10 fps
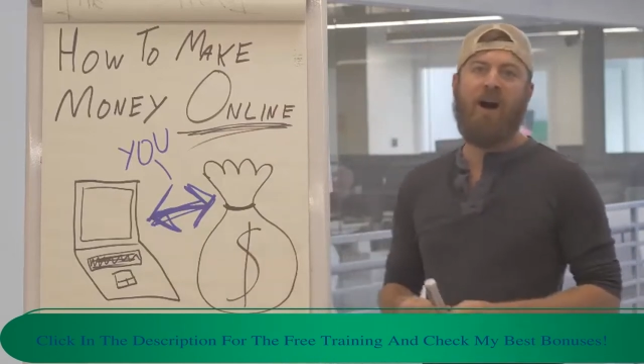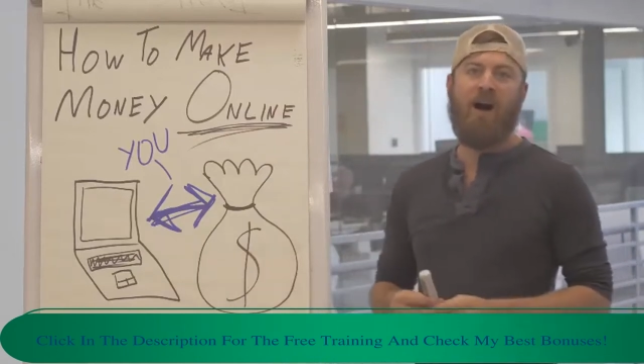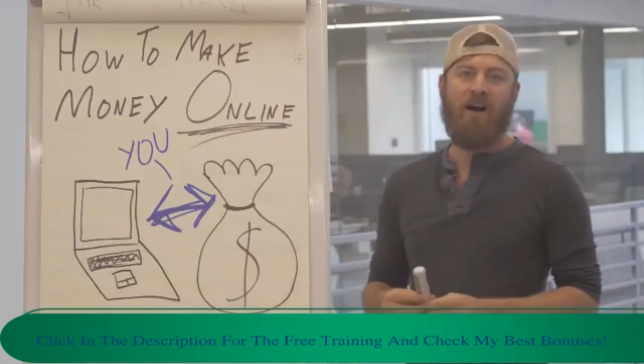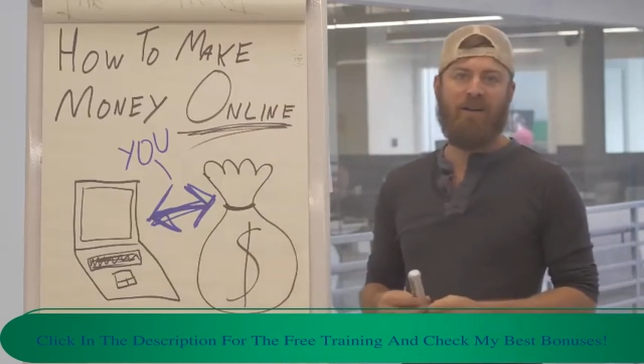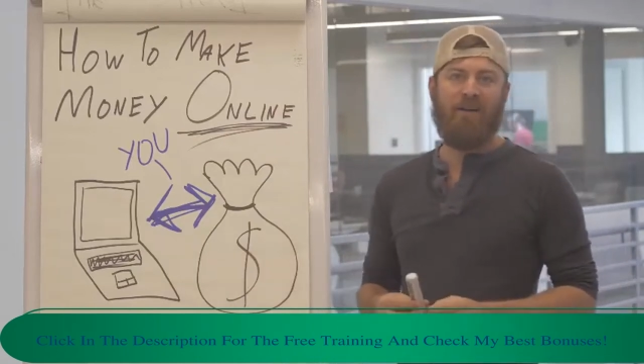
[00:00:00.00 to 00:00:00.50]

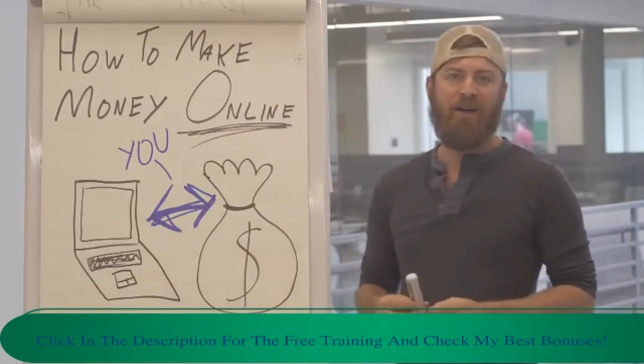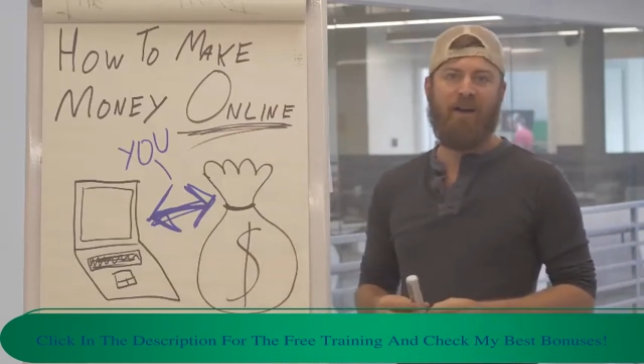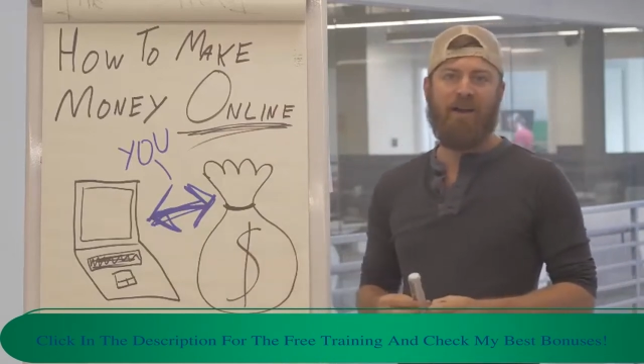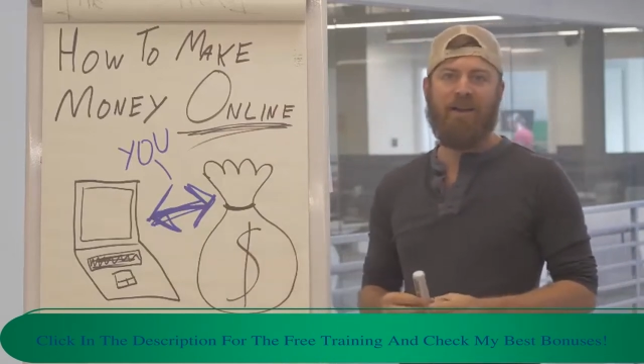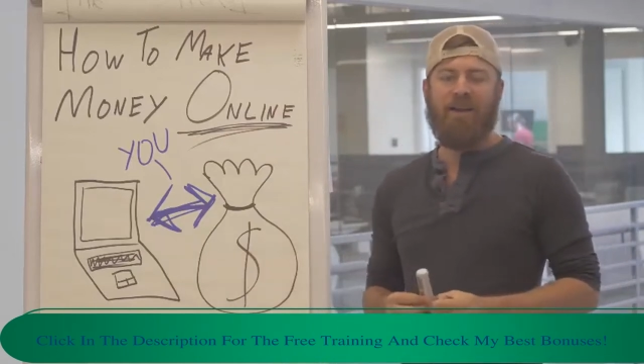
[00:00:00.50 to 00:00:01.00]

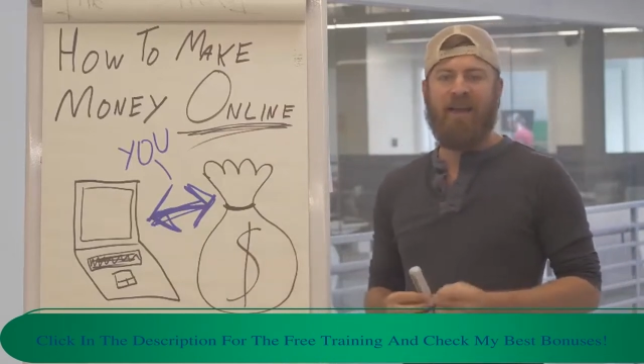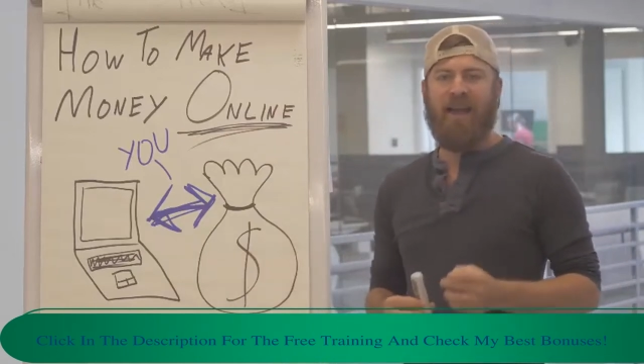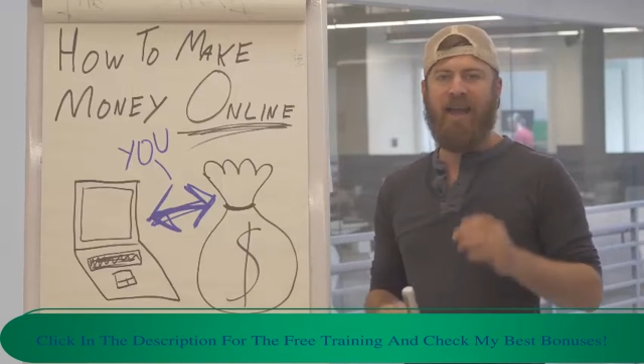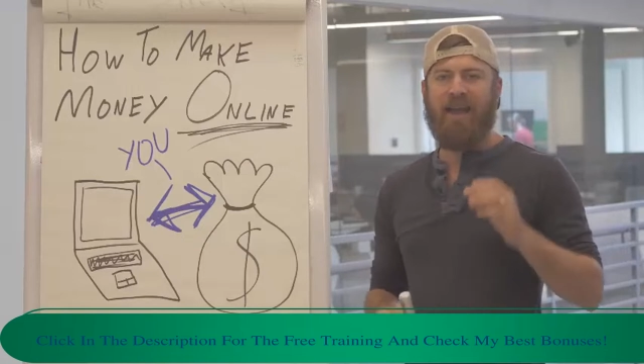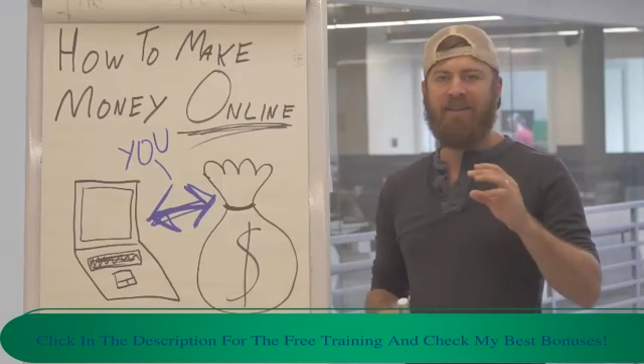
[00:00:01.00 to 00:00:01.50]
online
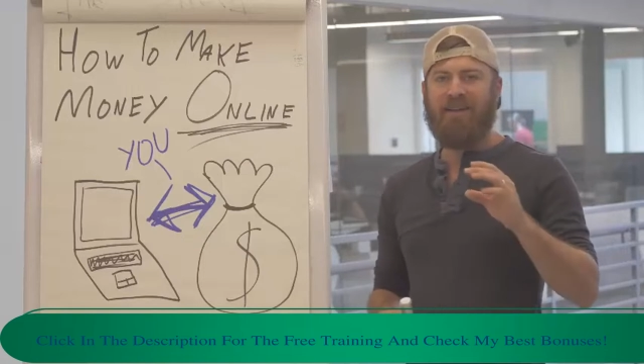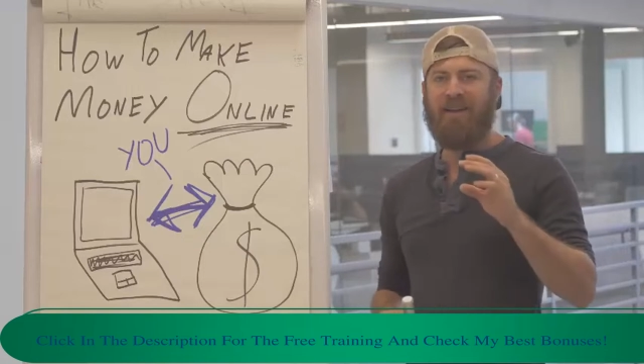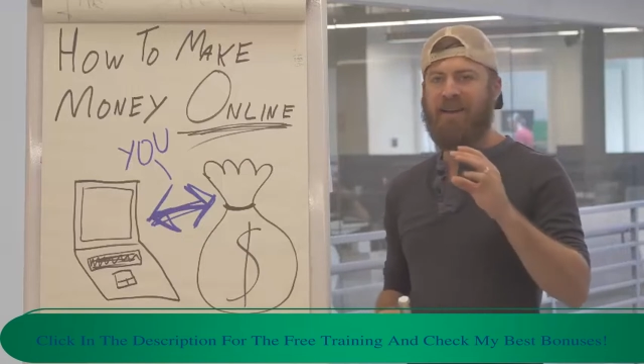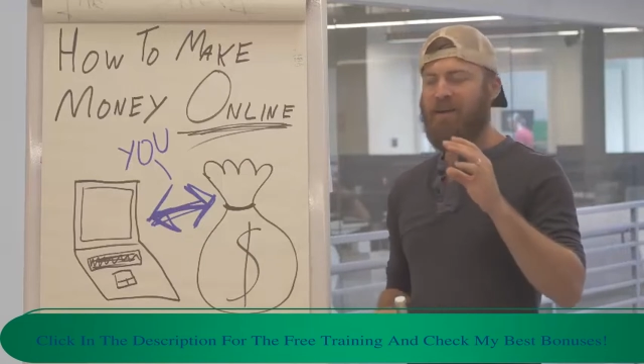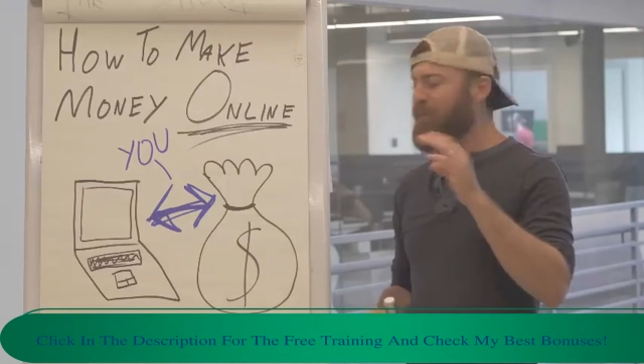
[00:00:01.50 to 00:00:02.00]
and
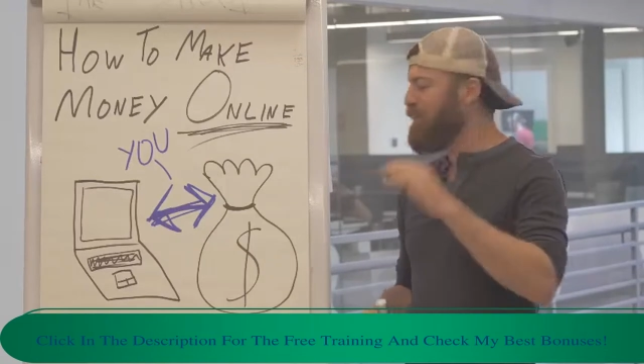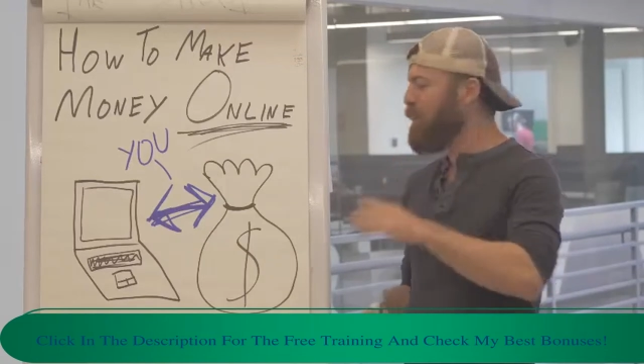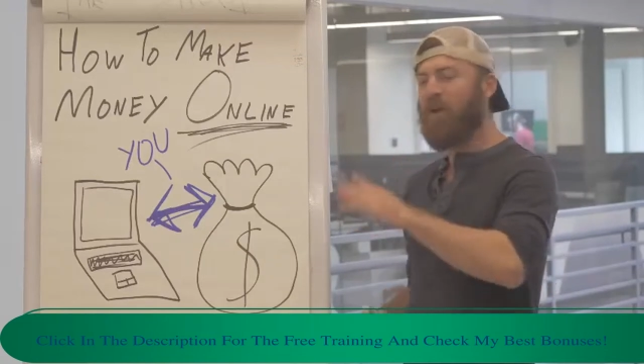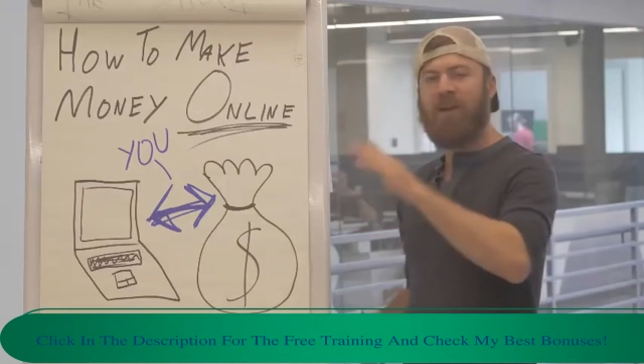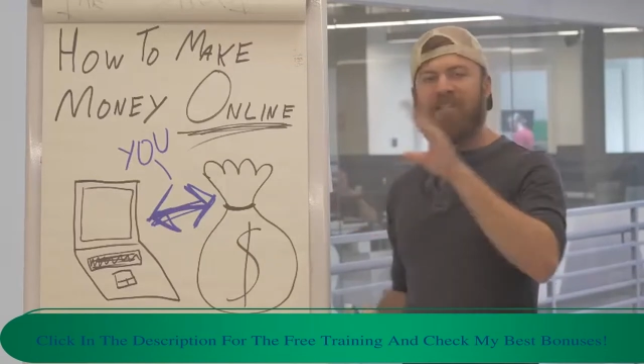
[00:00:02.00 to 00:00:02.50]
uh,
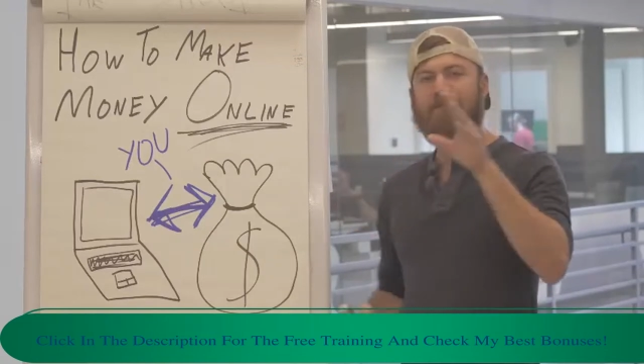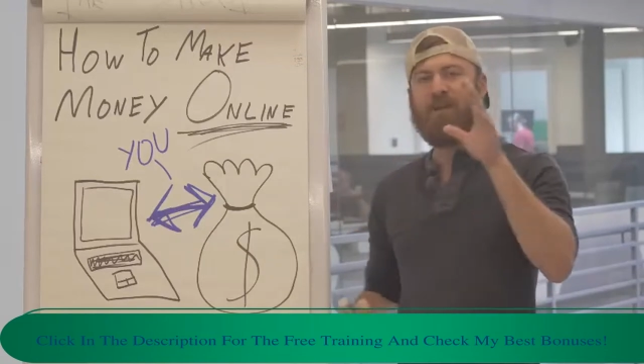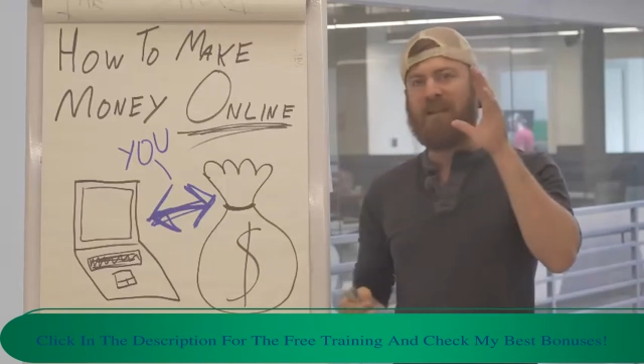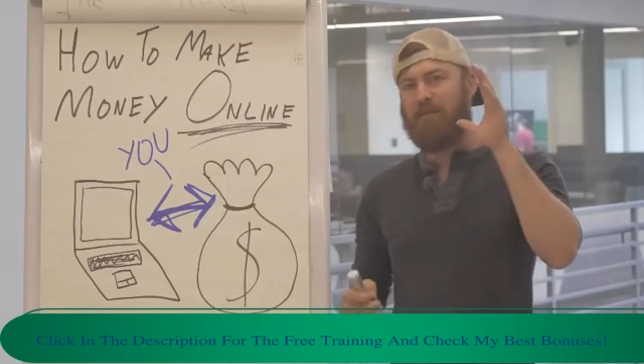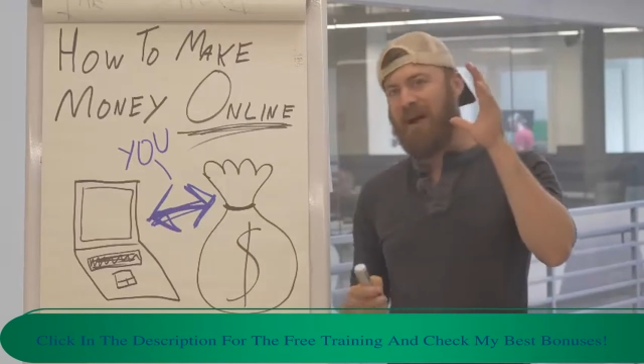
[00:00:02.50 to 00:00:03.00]
before I
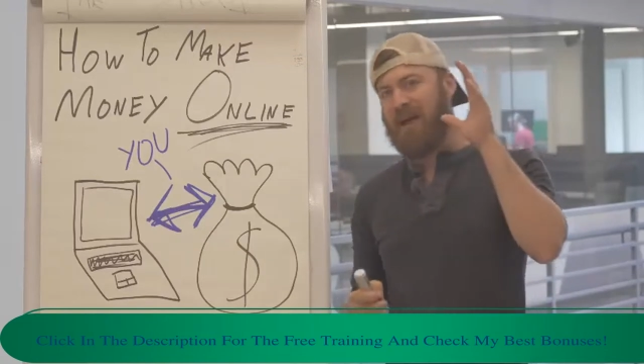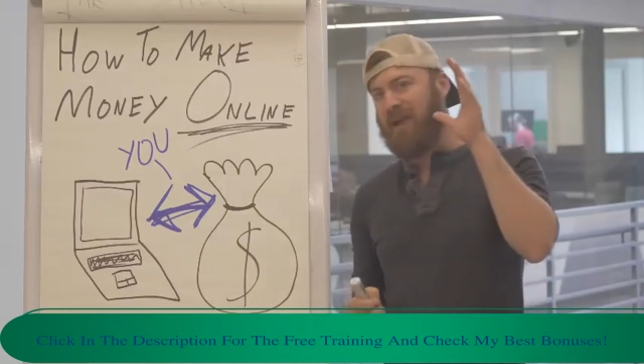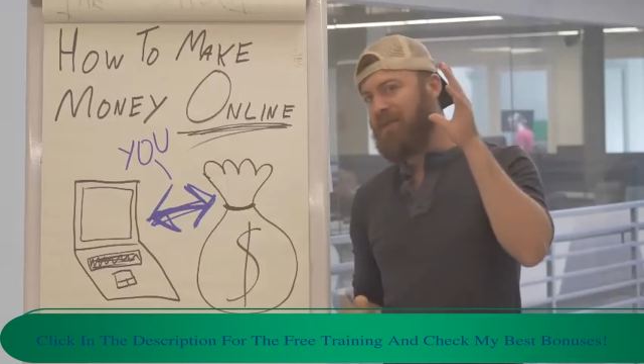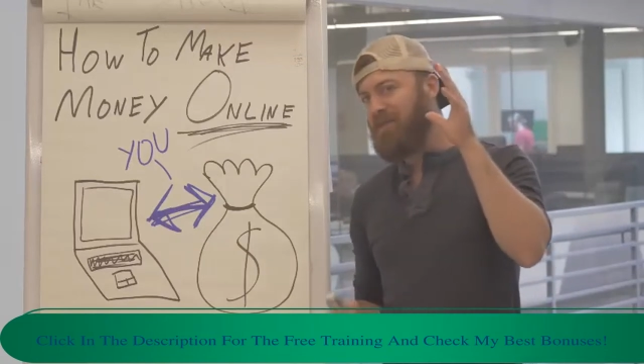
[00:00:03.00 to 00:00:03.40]
explain my,